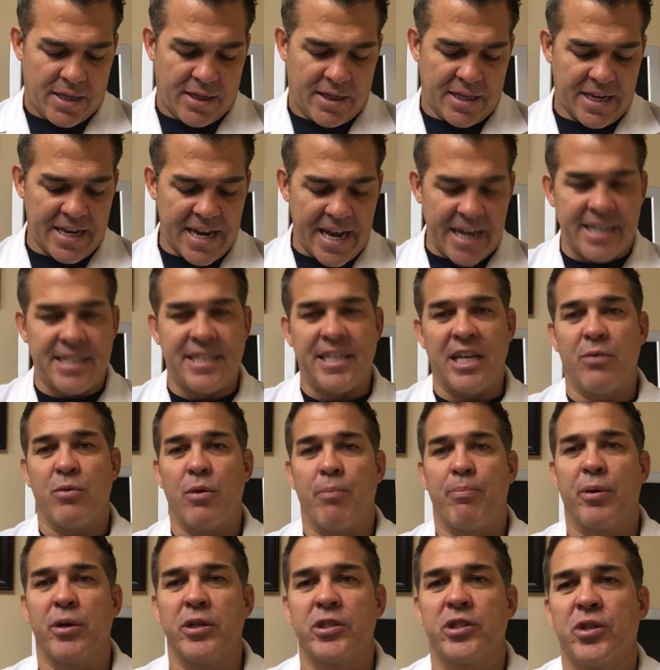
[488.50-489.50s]
The next thing
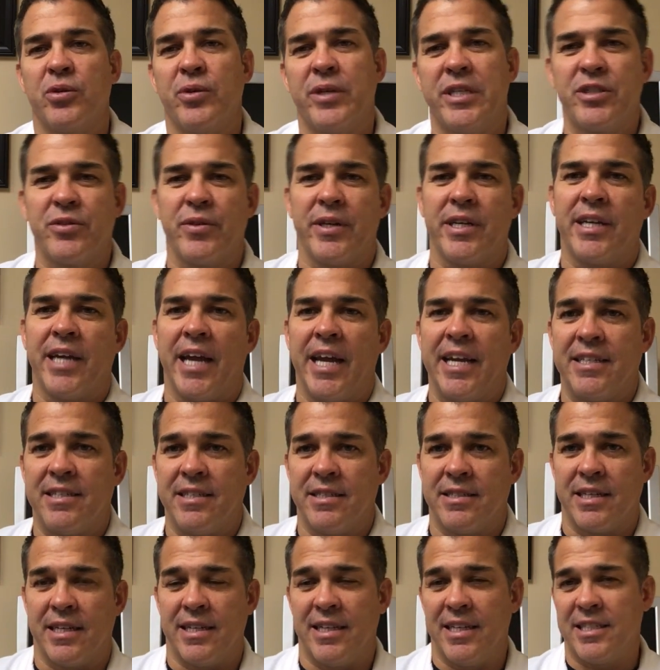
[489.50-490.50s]
with personal injury
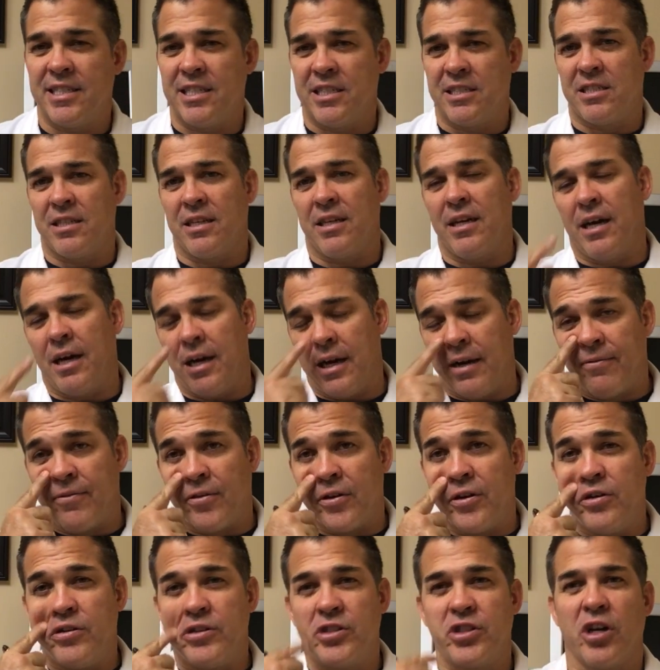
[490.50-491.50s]
cases, and this is uh,
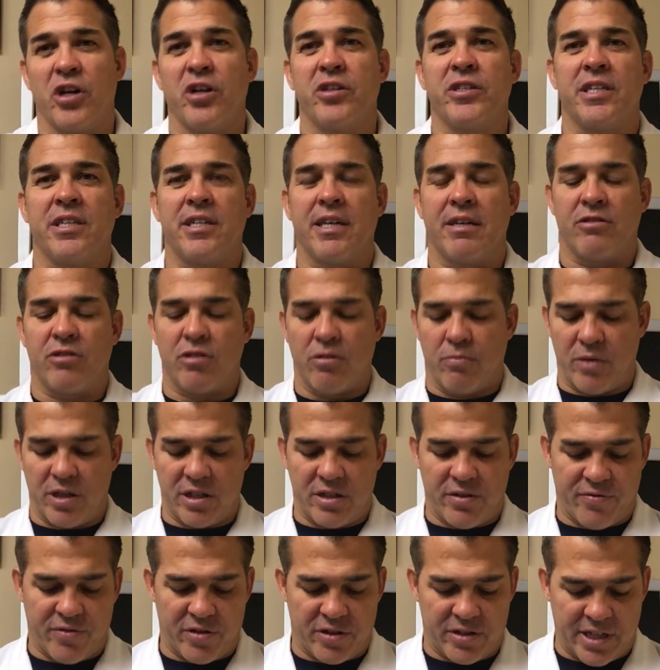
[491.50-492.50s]
for New Jersey, not so
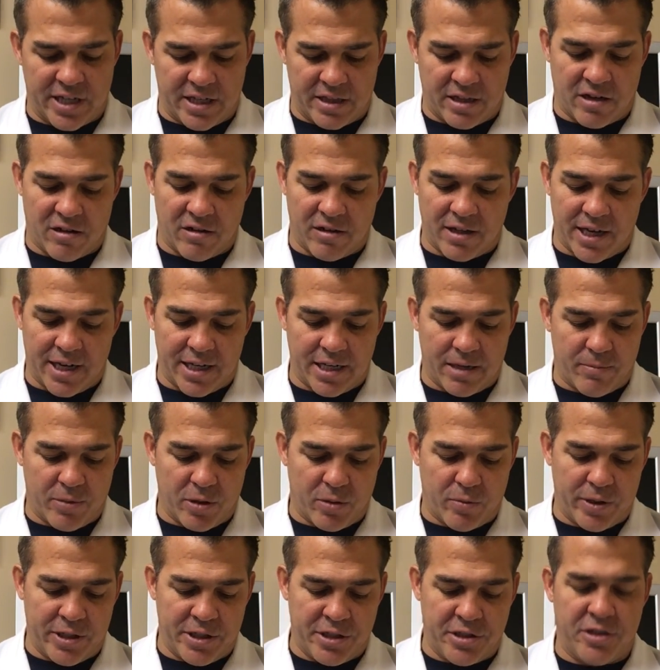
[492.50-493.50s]
much for South Carolina,
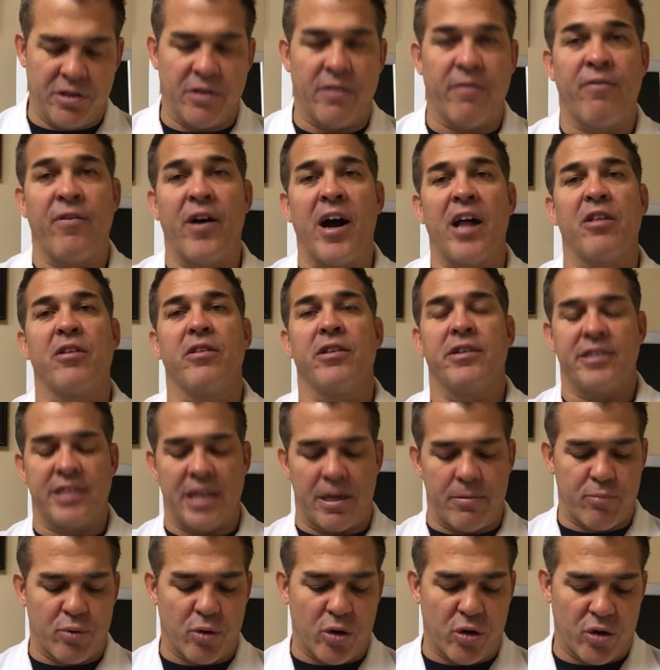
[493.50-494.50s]
but we still follow the
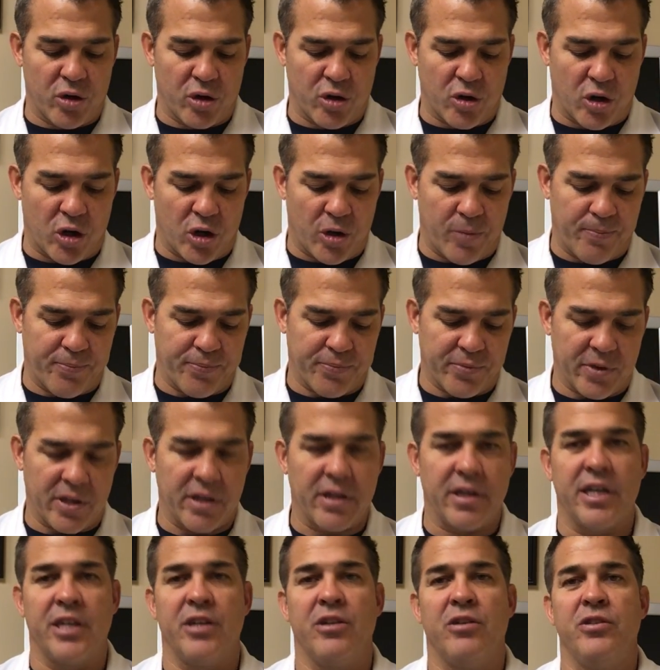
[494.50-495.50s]
same protocol.
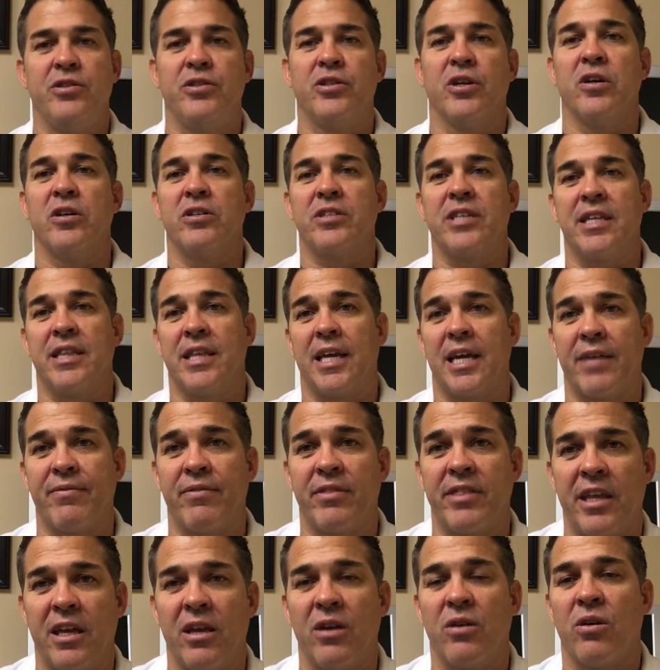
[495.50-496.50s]
In New Jersey, they have
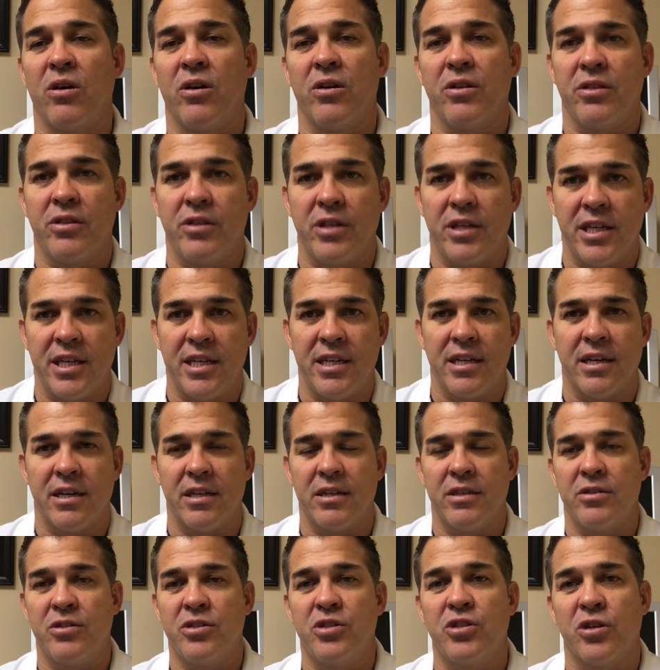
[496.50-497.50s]
a thing called the uh,
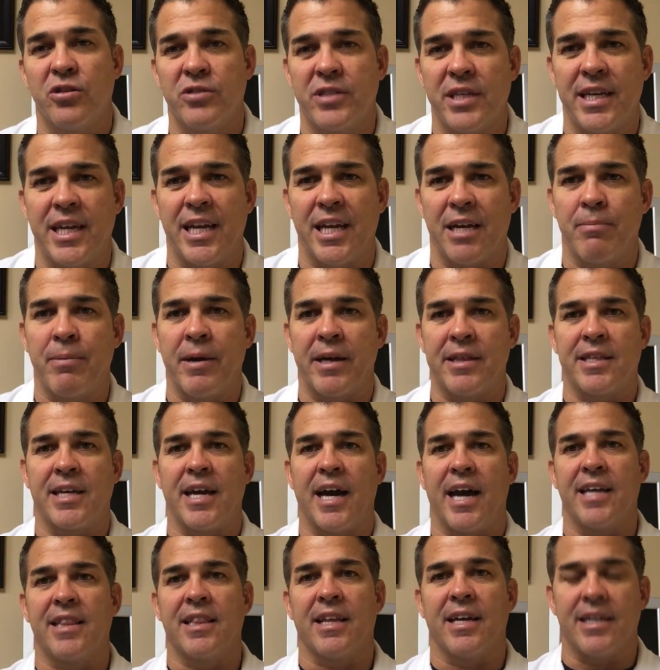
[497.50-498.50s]
New Jersey Care Path
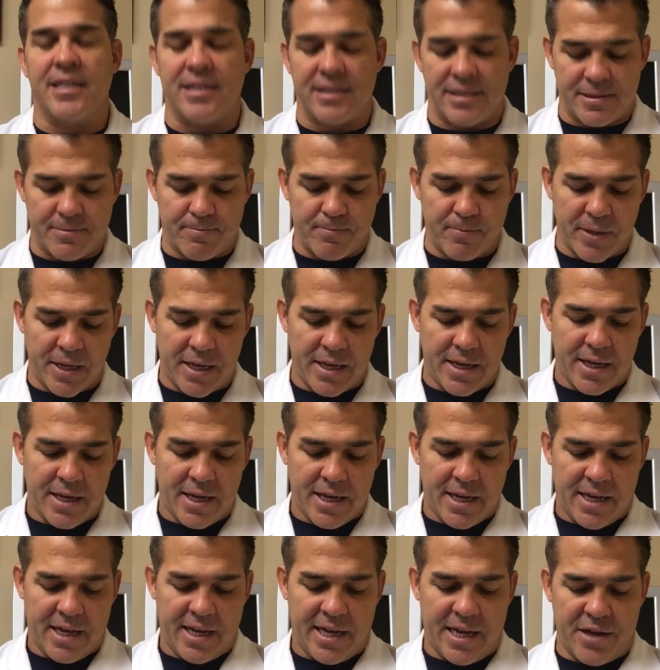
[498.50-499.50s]
Guidelines
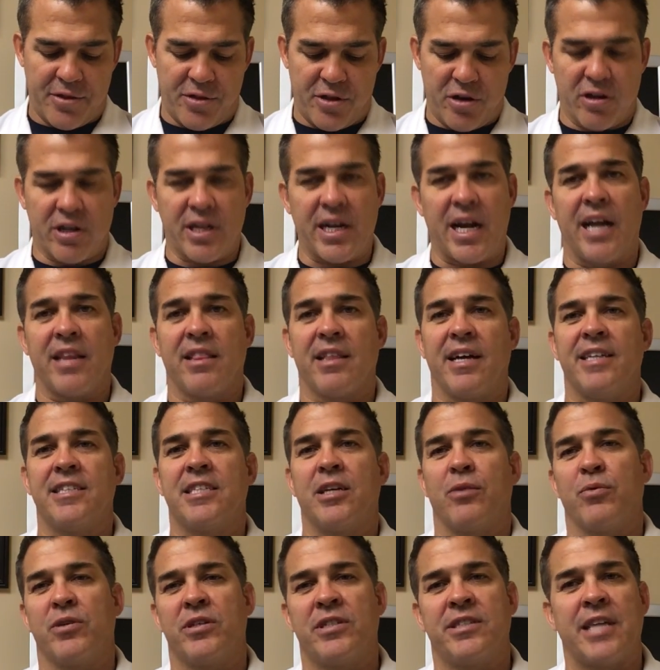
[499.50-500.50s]
and their guidelines
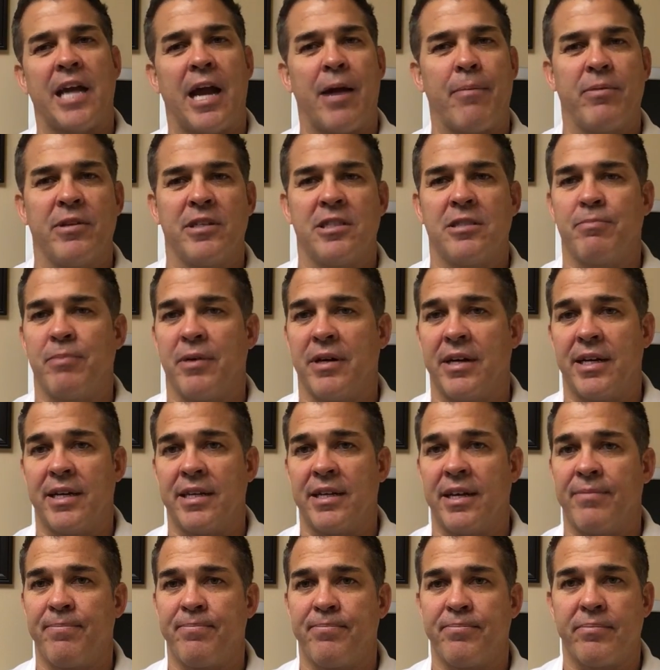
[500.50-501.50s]
that were established
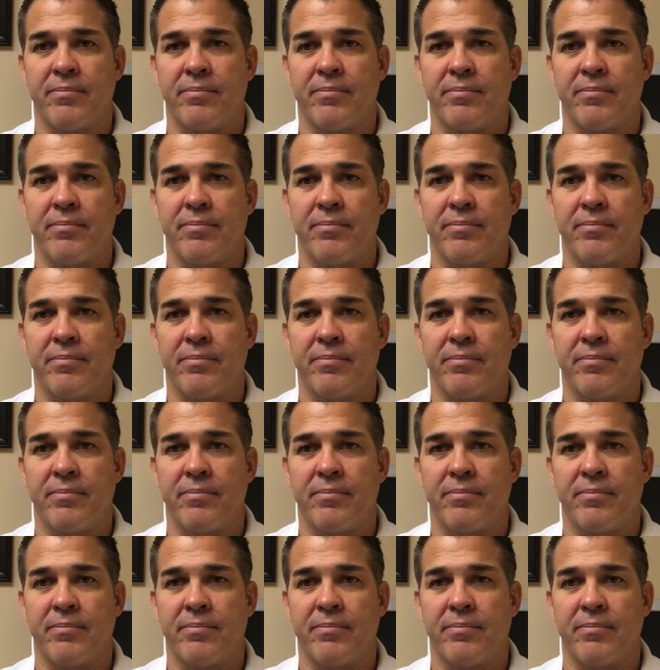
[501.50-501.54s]
by,